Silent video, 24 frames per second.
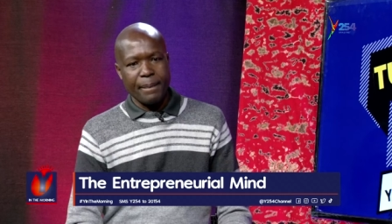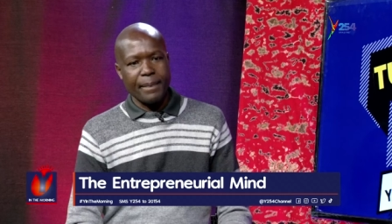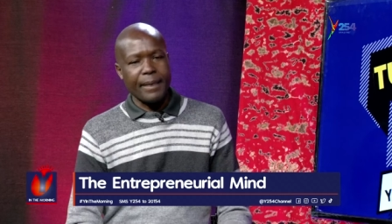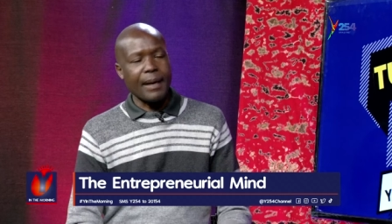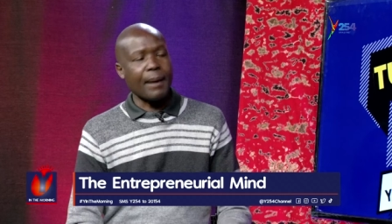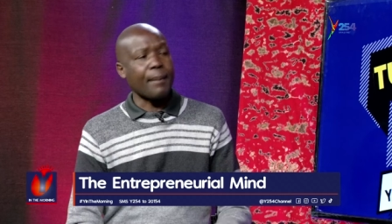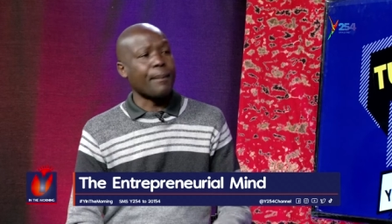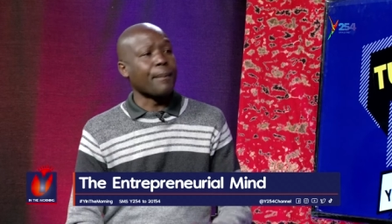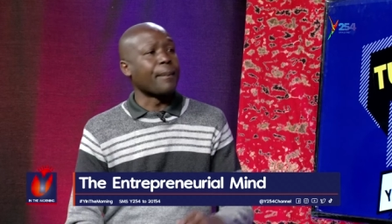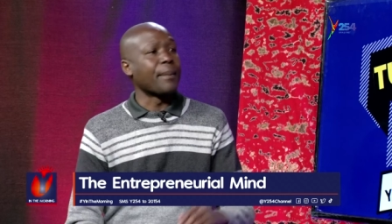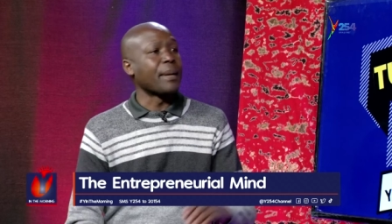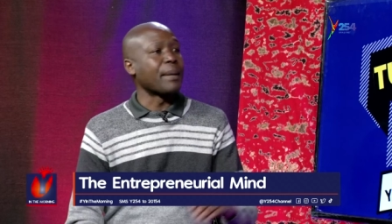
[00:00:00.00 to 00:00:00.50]

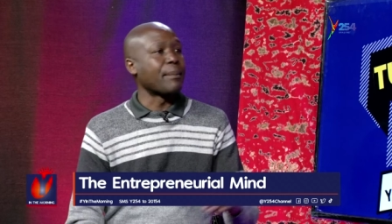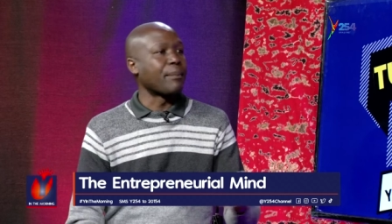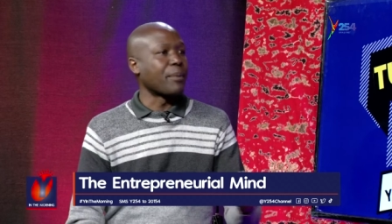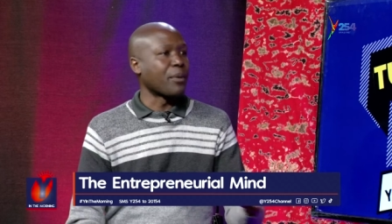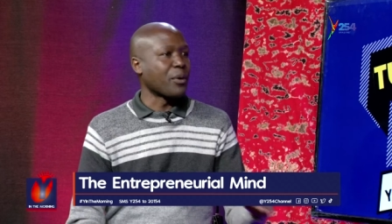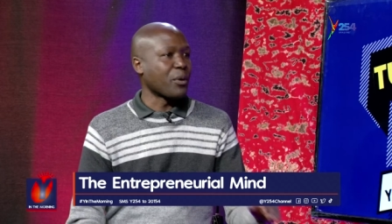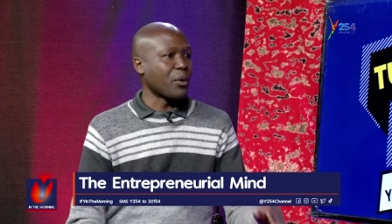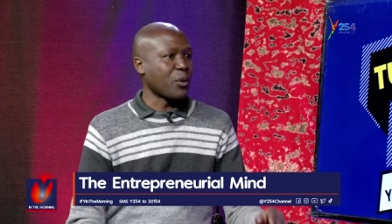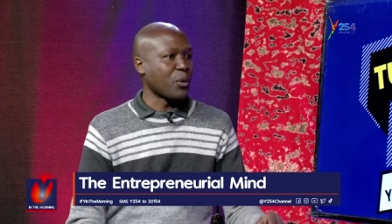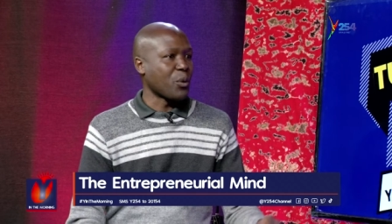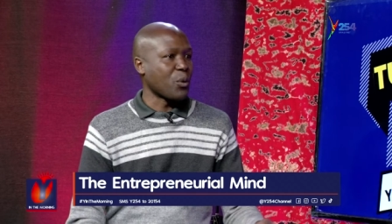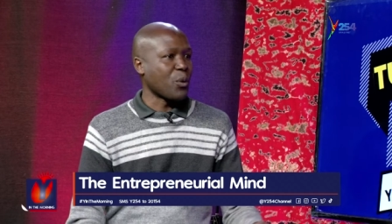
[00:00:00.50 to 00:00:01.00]
there are
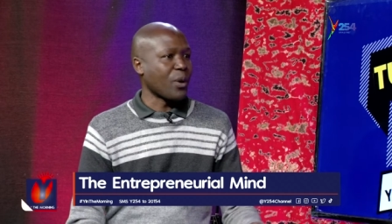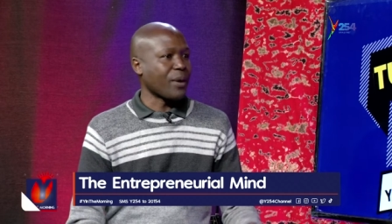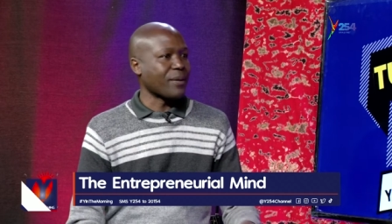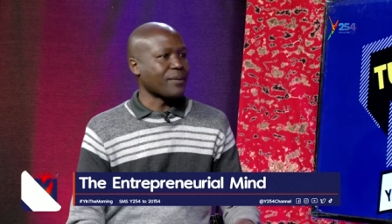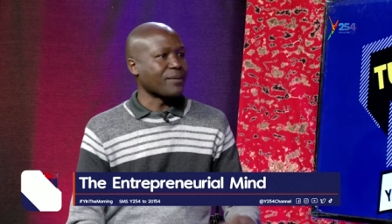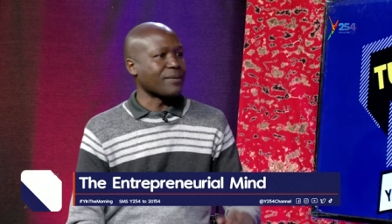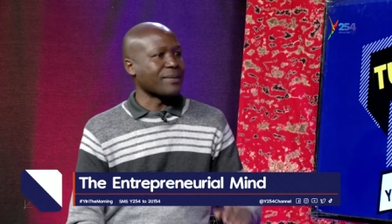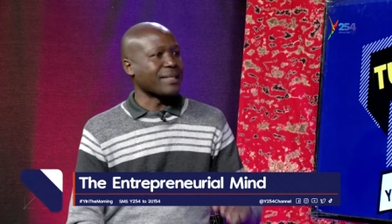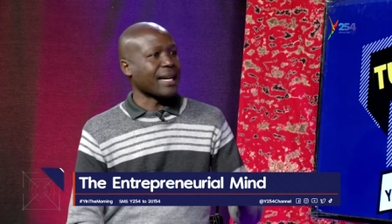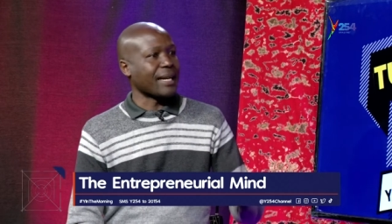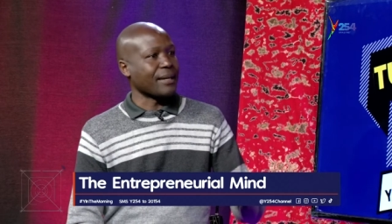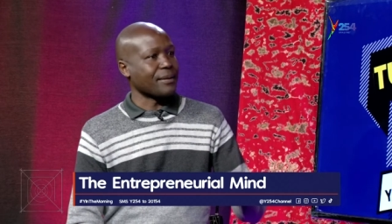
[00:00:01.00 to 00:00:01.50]
people who
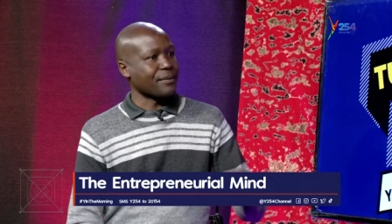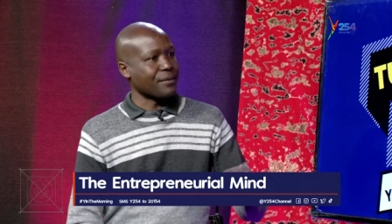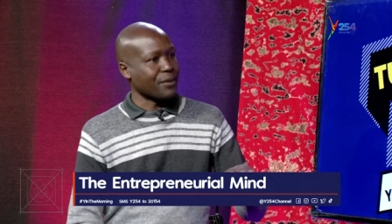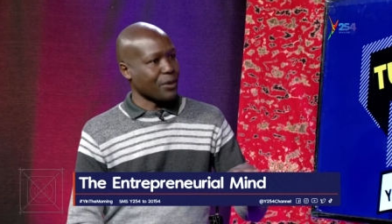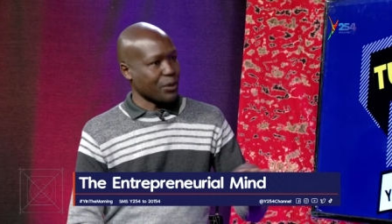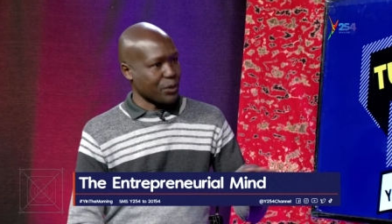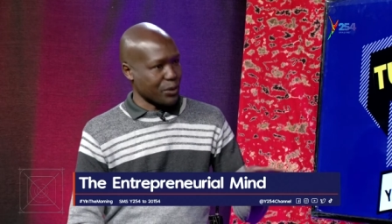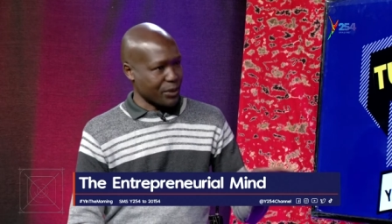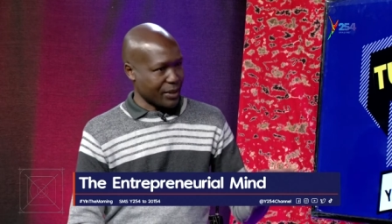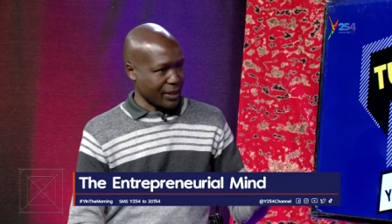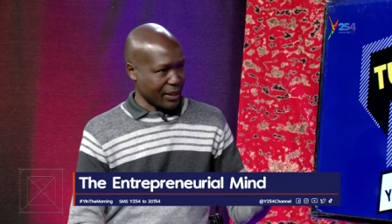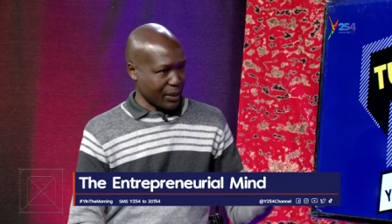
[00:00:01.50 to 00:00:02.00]
have done
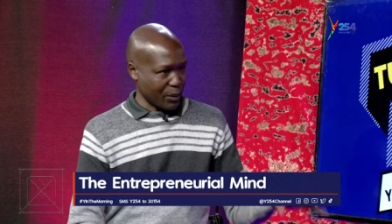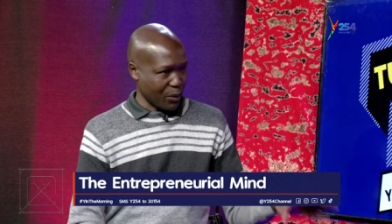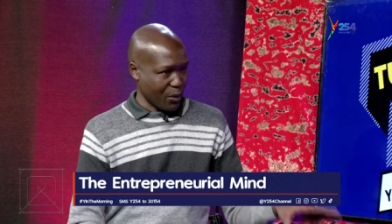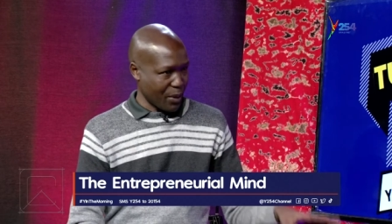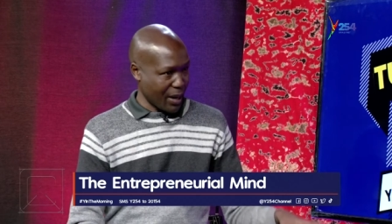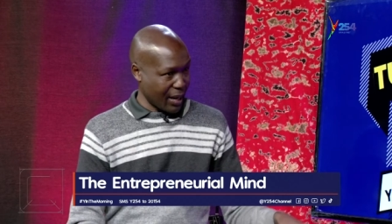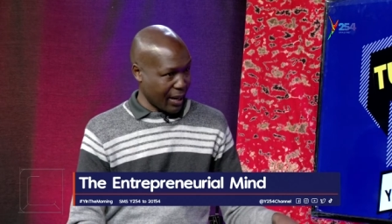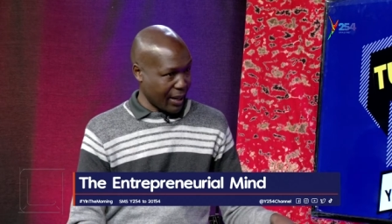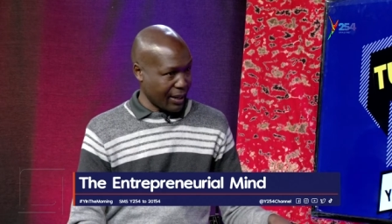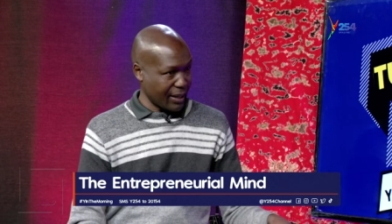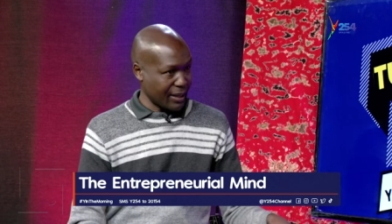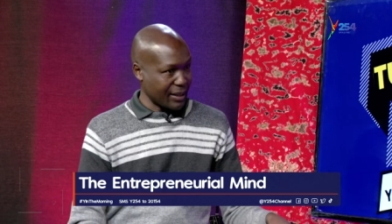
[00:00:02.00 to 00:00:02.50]
voluntary
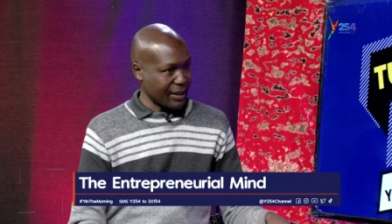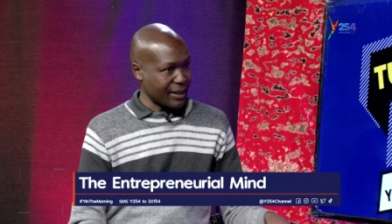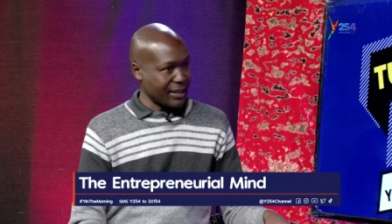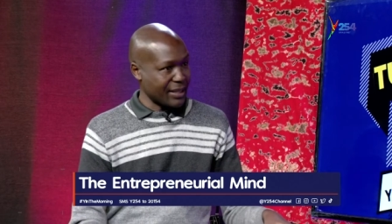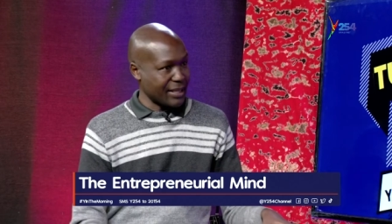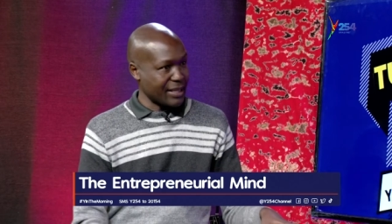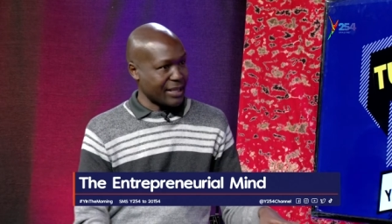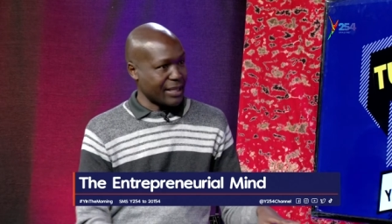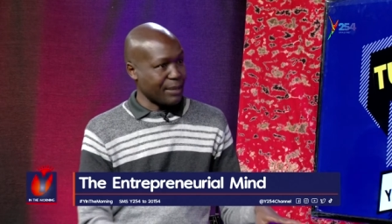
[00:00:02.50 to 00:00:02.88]
work mm-hmm.